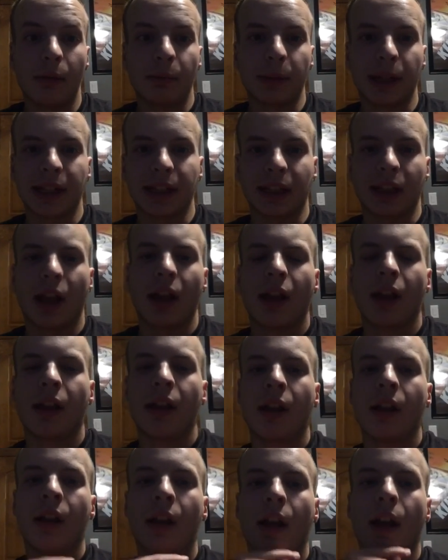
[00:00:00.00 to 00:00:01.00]
I mean,
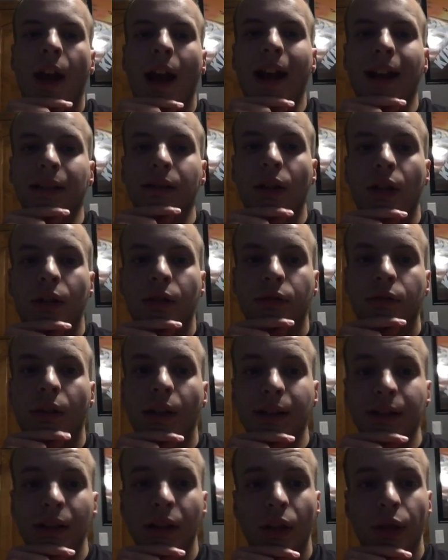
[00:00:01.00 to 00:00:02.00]
I know
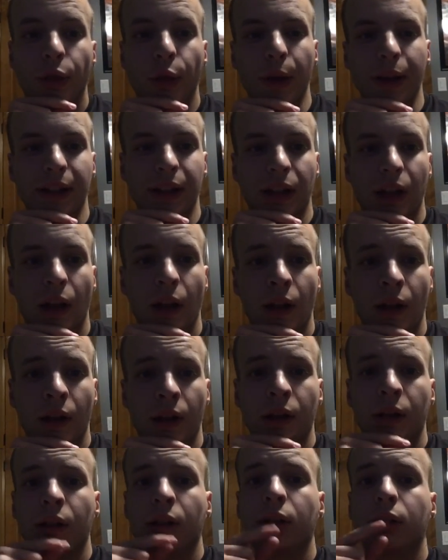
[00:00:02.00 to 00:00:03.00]
one thing,
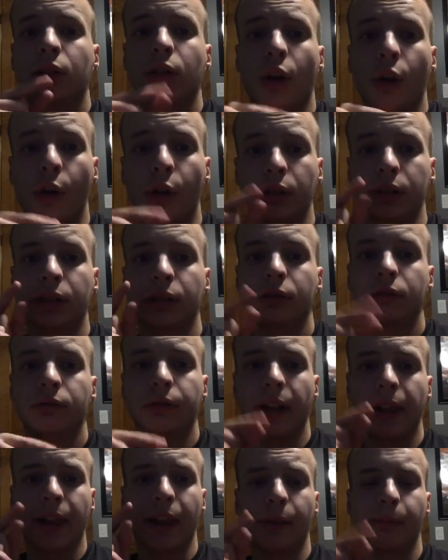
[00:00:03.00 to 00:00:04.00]
Kong
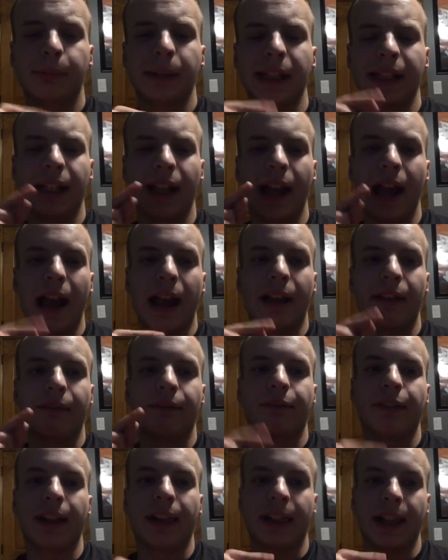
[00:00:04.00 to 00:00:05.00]
will be a
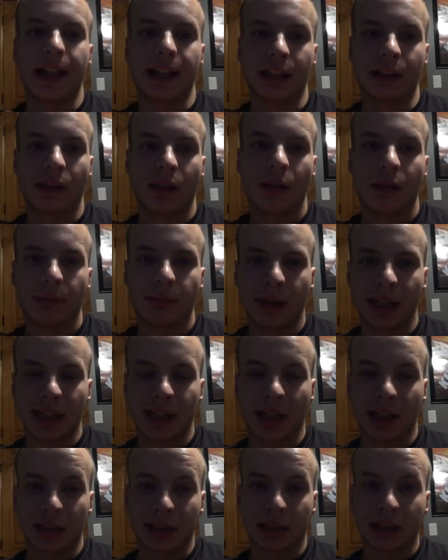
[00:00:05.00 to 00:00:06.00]
villain
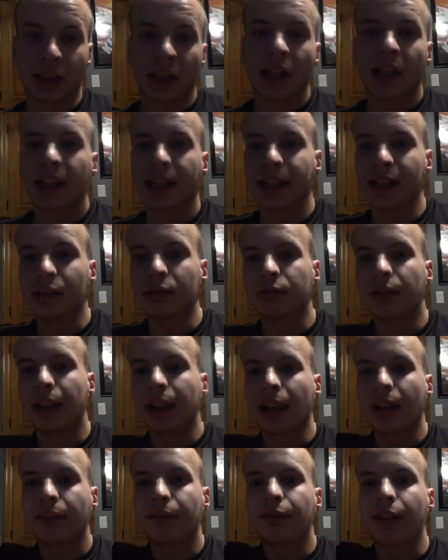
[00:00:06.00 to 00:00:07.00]
because he
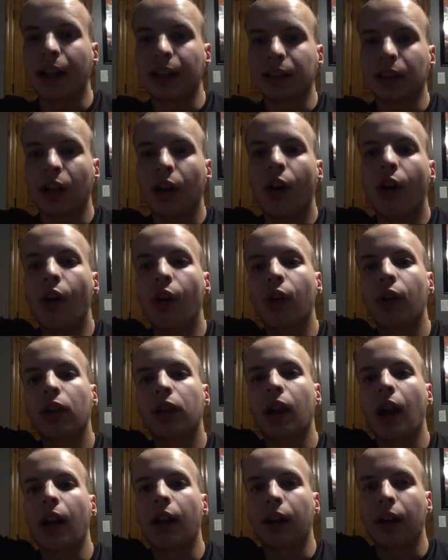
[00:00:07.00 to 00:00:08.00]
will fight all
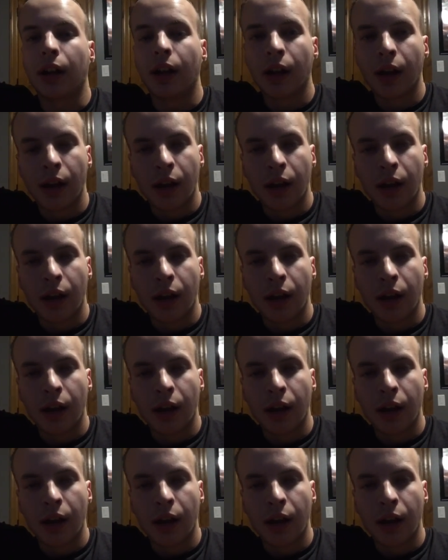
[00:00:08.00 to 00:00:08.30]
the